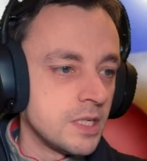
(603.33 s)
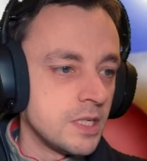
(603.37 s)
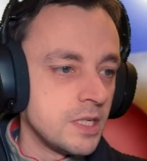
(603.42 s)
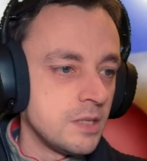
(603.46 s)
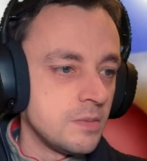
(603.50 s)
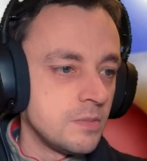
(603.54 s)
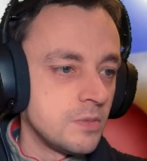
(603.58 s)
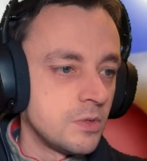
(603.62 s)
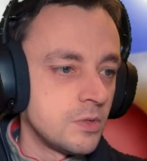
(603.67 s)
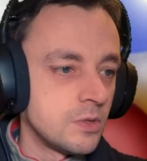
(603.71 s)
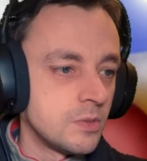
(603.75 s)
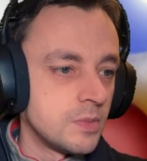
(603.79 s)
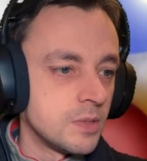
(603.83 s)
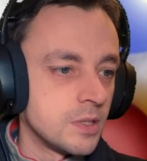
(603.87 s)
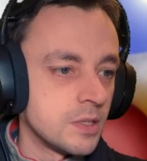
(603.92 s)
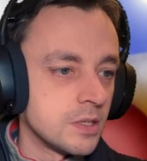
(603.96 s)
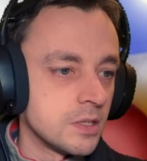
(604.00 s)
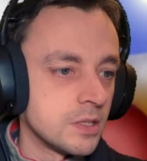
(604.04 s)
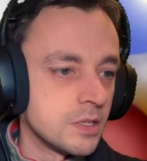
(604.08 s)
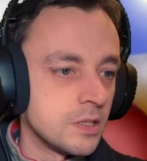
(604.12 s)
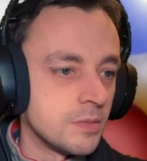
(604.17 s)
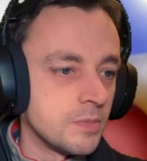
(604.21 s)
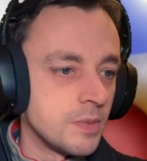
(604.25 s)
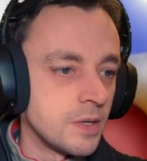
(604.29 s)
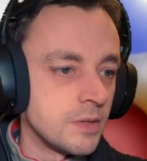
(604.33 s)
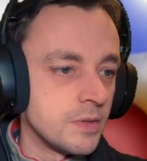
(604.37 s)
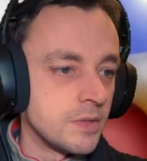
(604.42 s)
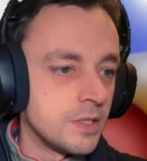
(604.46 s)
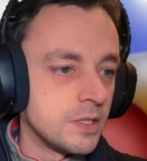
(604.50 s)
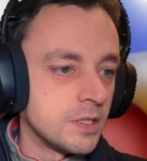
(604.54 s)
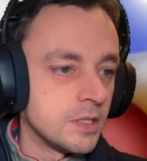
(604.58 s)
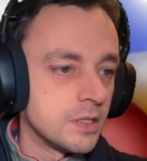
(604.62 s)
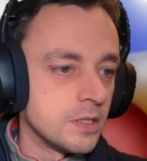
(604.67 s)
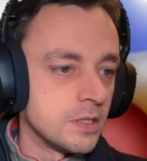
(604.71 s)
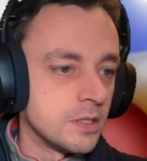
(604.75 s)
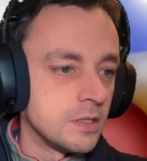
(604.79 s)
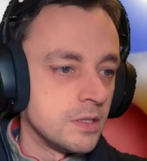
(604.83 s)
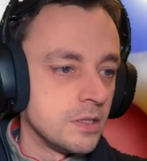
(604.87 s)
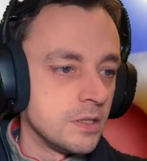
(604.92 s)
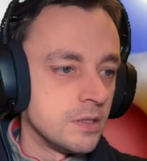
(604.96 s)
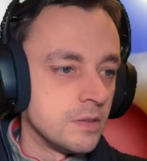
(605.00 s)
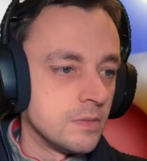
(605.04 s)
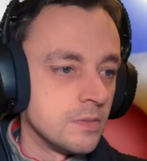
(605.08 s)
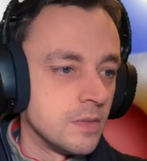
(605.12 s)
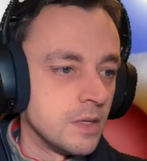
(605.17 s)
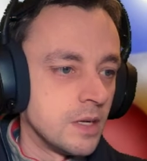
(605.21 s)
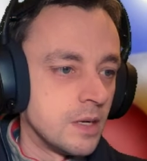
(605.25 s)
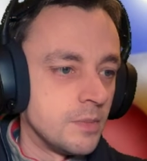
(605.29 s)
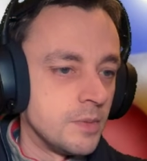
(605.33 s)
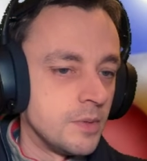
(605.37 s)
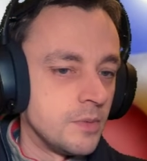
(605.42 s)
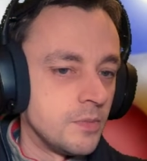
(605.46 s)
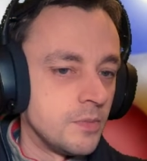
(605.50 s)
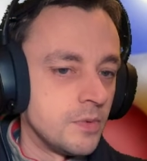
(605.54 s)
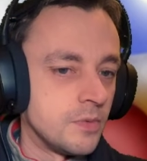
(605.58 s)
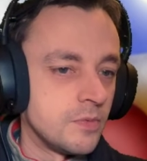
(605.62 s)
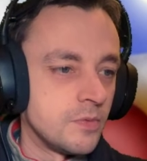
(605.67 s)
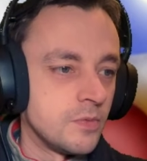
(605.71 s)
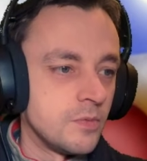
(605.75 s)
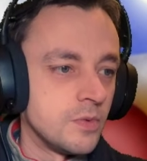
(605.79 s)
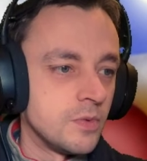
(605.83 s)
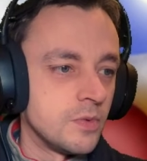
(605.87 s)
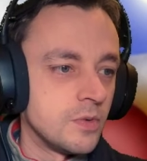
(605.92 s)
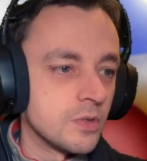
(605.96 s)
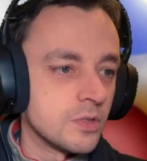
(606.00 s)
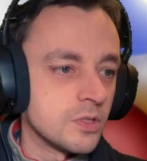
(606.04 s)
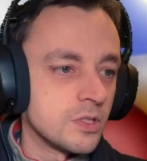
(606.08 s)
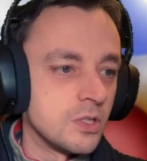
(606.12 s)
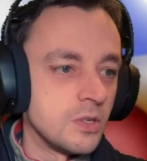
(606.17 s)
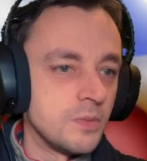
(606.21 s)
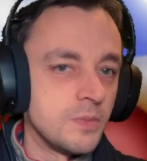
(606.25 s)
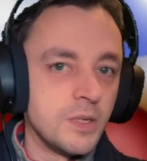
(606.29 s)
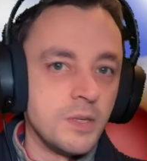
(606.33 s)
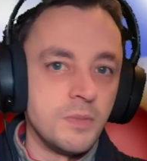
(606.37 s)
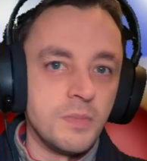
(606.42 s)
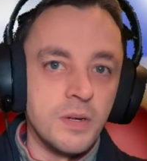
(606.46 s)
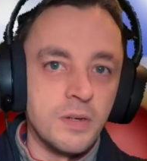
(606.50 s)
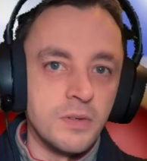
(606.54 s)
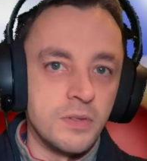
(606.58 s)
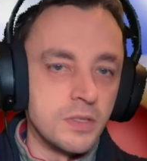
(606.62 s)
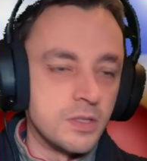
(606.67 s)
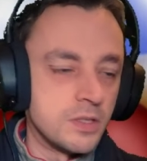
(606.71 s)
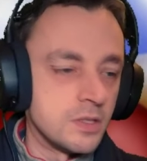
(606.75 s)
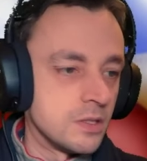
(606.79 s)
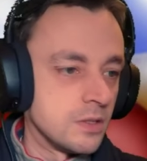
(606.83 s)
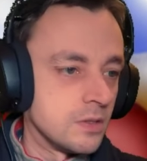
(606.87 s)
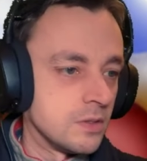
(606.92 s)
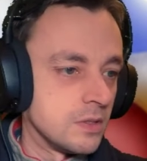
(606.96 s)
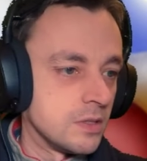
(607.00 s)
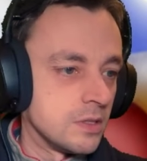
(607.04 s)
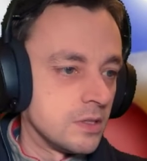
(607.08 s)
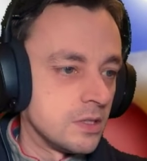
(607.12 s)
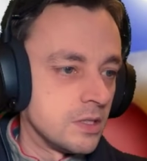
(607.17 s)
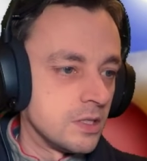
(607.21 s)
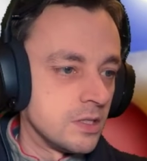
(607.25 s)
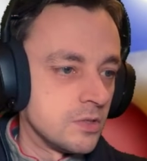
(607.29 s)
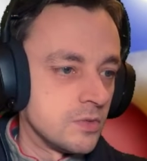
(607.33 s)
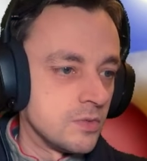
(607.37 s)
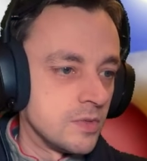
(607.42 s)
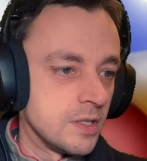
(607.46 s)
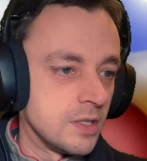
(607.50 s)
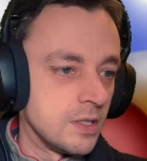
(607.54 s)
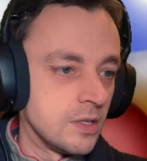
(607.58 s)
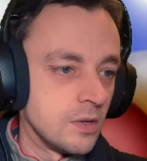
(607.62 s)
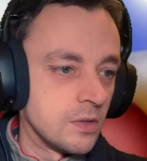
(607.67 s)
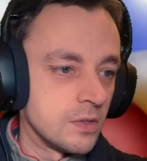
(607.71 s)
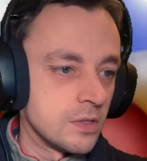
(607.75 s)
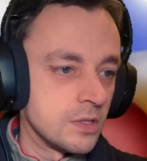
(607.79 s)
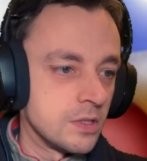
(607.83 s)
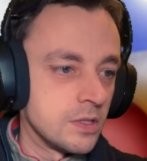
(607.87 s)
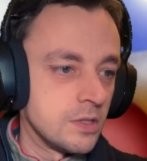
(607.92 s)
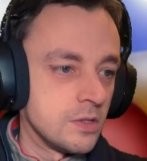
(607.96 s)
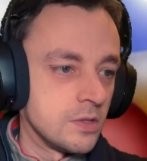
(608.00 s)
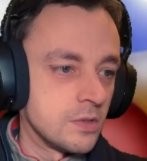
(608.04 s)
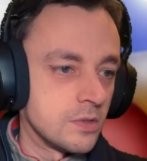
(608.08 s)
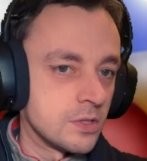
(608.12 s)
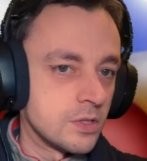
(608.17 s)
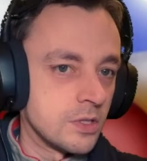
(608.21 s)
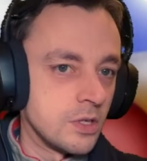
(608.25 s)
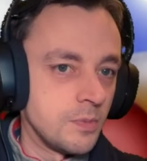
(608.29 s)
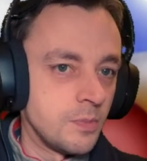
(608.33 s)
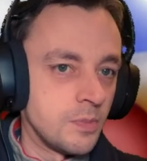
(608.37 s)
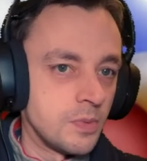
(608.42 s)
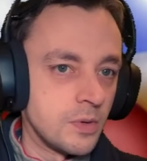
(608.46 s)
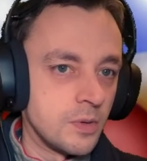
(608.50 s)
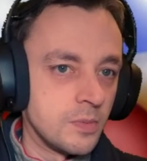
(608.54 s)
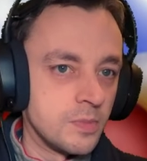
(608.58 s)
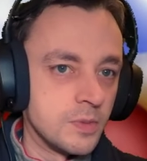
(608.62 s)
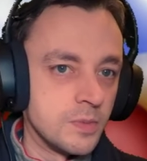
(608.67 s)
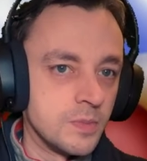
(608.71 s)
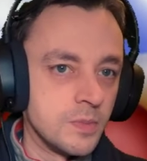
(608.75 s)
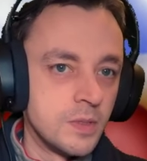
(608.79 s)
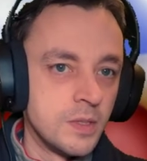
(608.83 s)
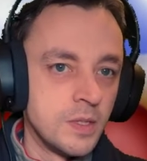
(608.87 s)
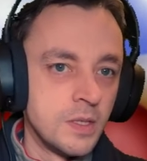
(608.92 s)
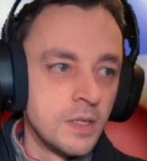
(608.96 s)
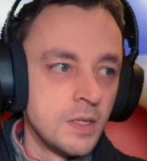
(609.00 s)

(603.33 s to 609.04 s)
anymore because the berries are... I mean, we've got so many berries, so it's really not a problem.